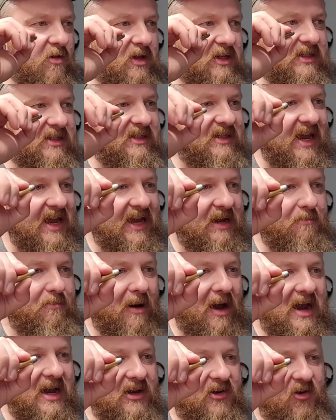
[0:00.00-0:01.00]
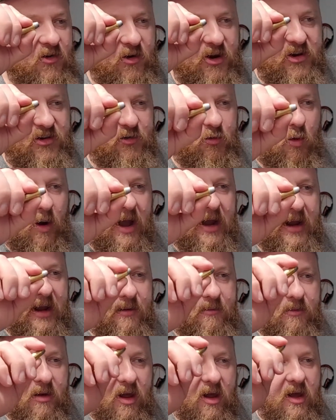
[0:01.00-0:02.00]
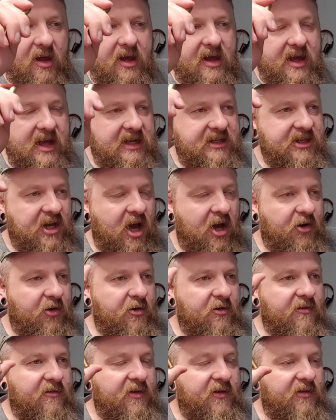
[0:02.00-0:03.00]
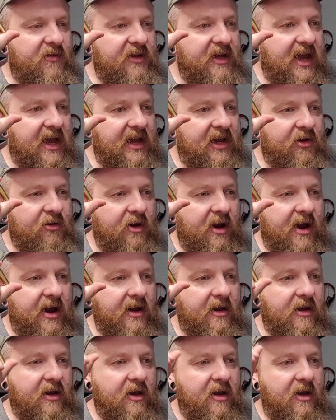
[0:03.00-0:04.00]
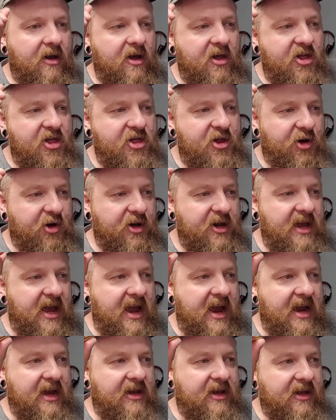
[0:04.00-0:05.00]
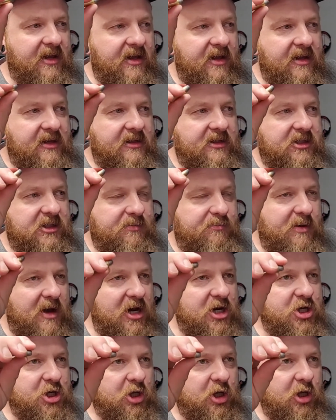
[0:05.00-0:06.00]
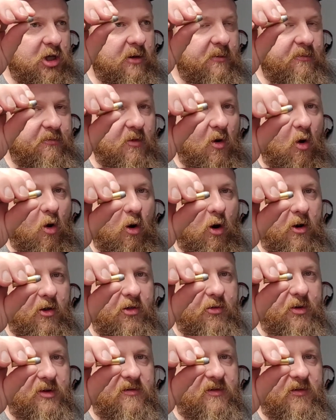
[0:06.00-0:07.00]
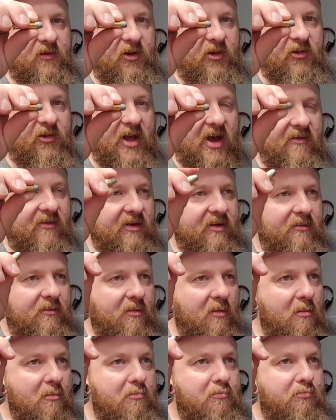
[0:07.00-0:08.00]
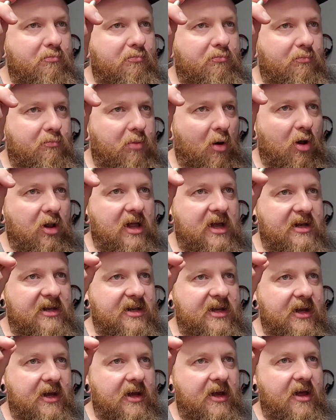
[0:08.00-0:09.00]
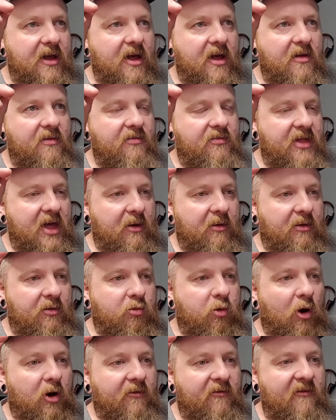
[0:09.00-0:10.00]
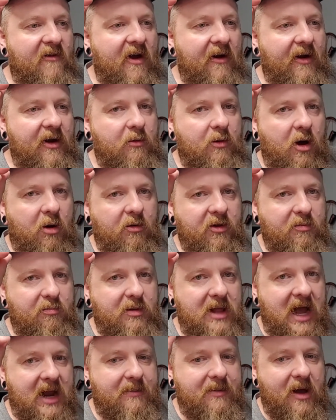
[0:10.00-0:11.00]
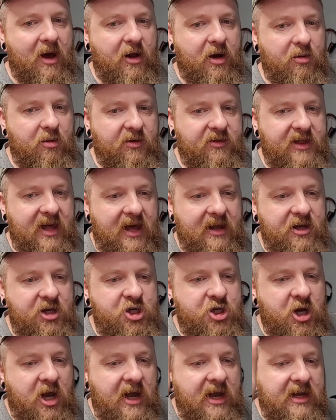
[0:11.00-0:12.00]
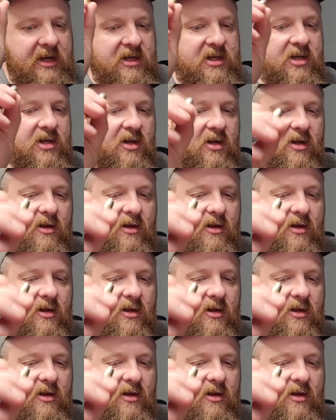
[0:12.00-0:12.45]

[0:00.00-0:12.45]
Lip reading: the Snakebite Grease Wagon is 158 grain 38 special or 357 bullet that would work very well with black powder, with that giant